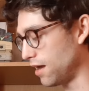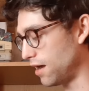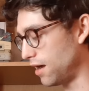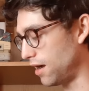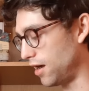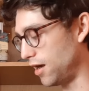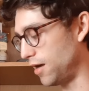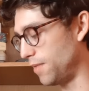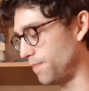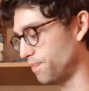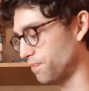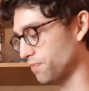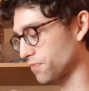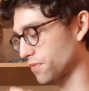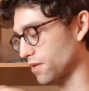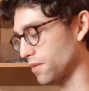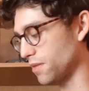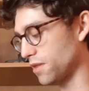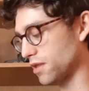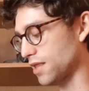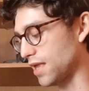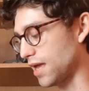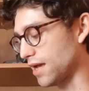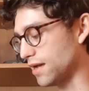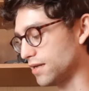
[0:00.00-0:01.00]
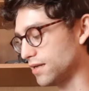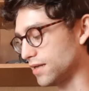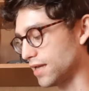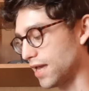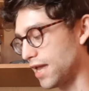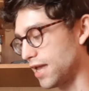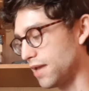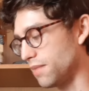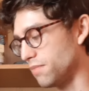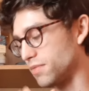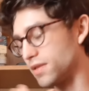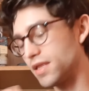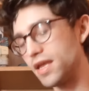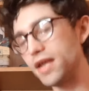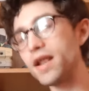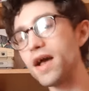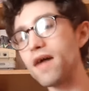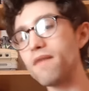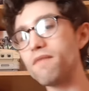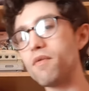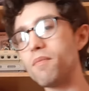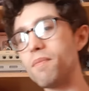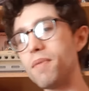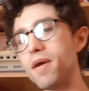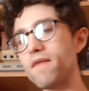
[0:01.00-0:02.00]
The second game did
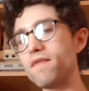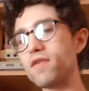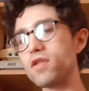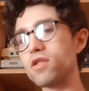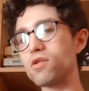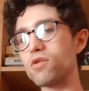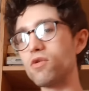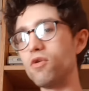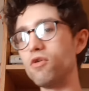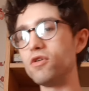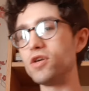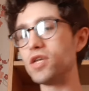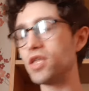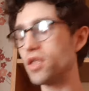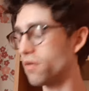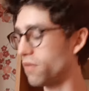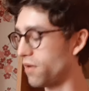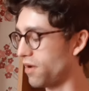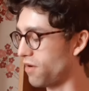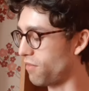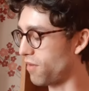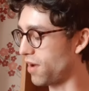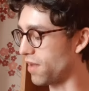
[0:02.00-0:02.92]
have a bit of a story to it,